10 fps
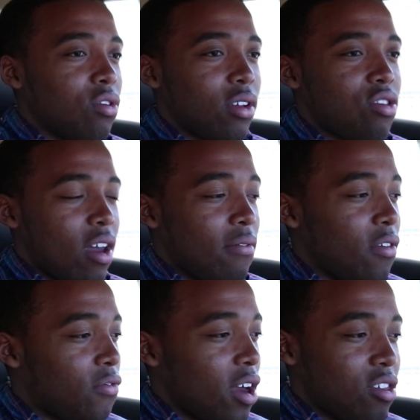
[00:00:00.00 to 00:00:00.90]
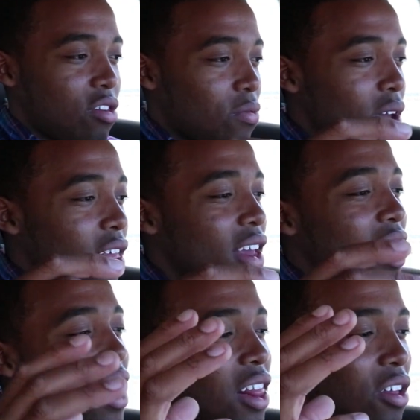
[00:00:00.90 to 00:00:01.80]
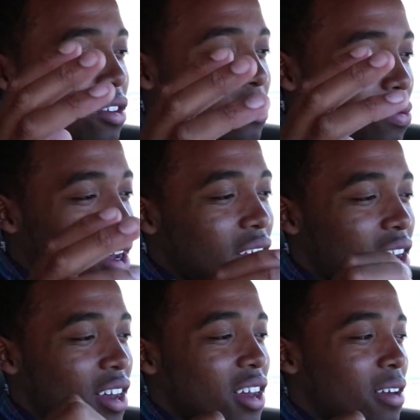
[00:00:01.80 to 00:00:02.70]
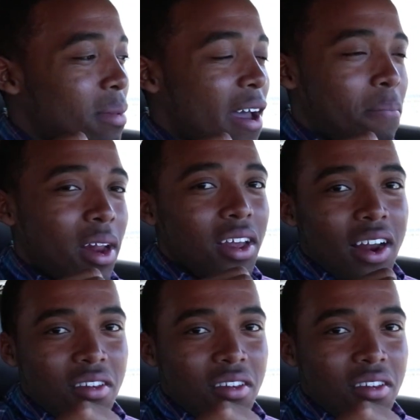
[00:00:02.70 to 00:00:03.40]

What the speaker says: grille that you have up front just really looks really good in my opinion.